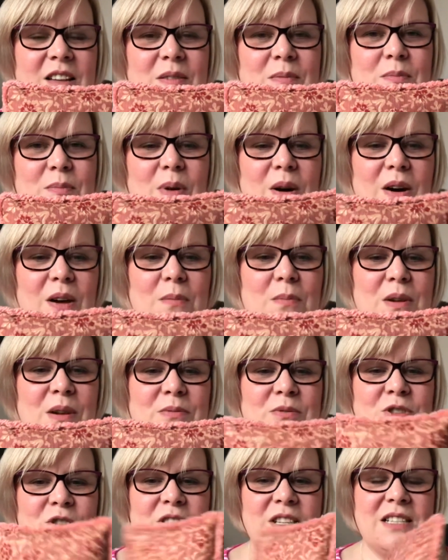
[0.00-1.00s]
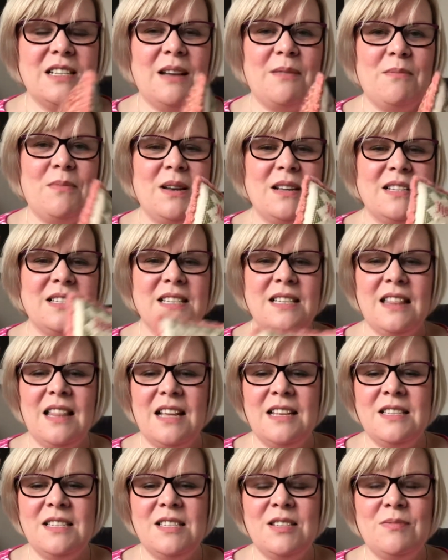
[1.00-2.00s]
by Plum Street Samplers, and
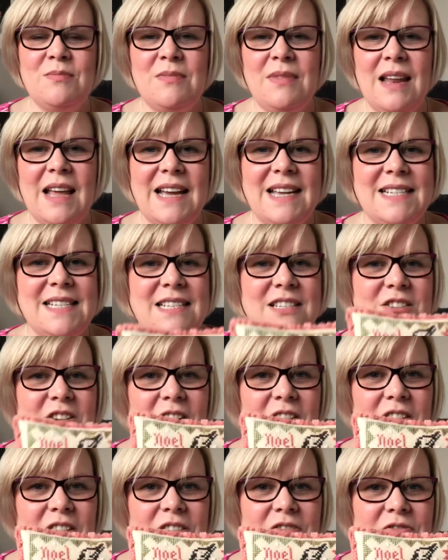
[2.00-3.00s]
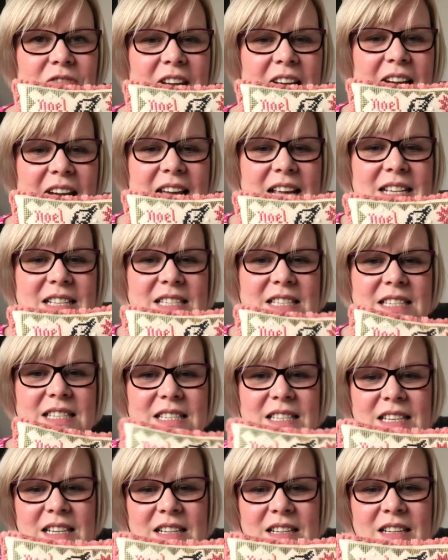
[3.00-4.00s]
then some Lady Dot
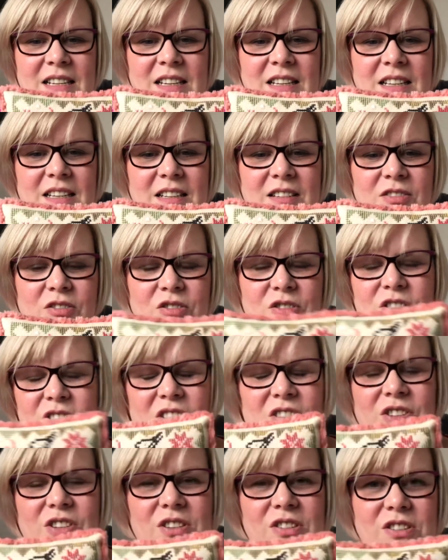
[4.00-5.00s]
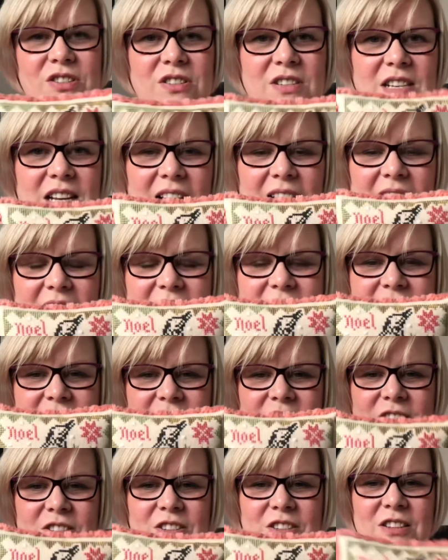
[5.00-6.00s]
Creates, which I should just say Lady
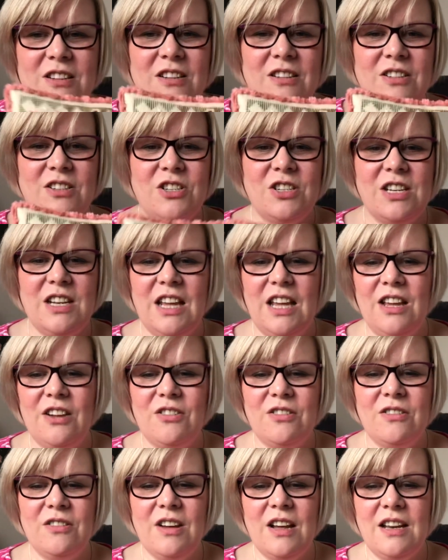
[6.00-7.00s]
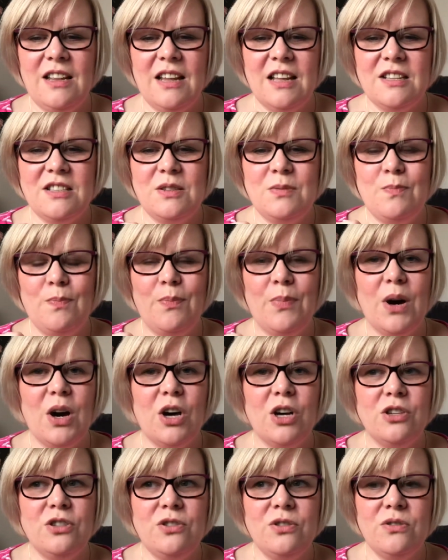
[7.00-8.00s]
Dot, shouldn't I? Chenille, and that's
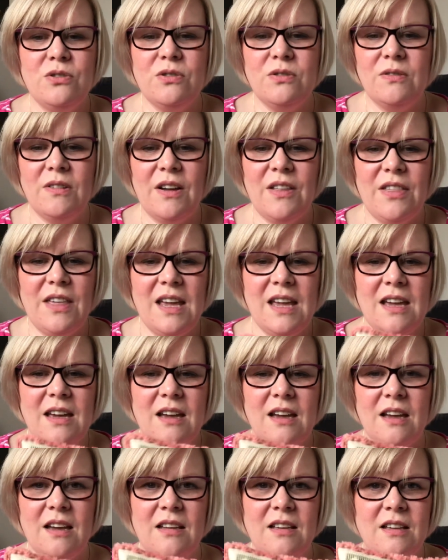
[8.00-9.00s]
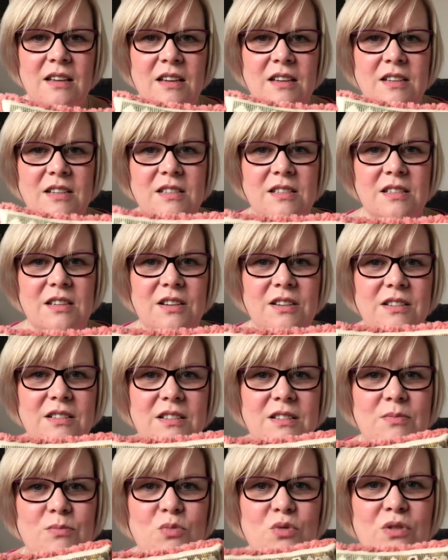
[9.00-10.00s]
Barn Door, I think. So
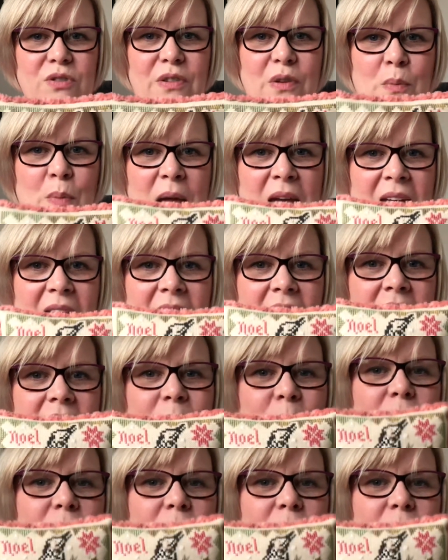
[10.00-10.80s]
it's more of a pink, but